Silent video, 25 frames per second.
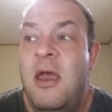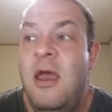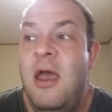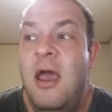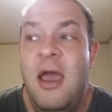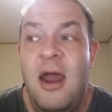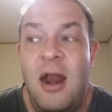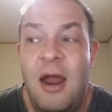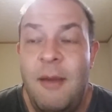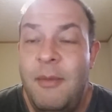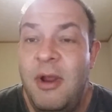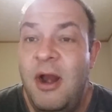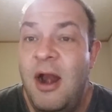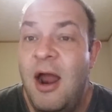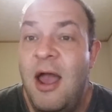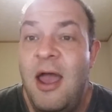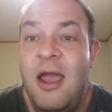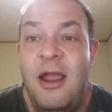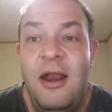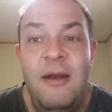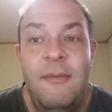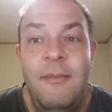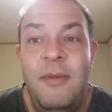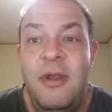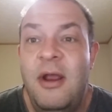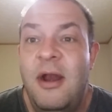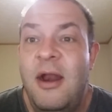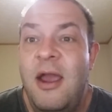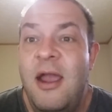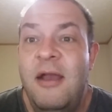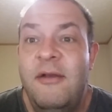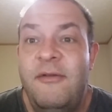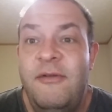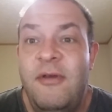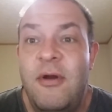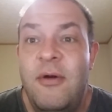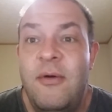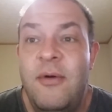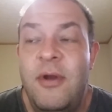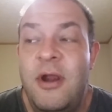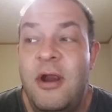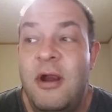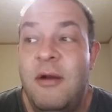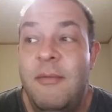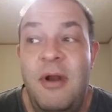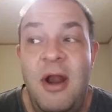And I mean, I hate to be an asshole here,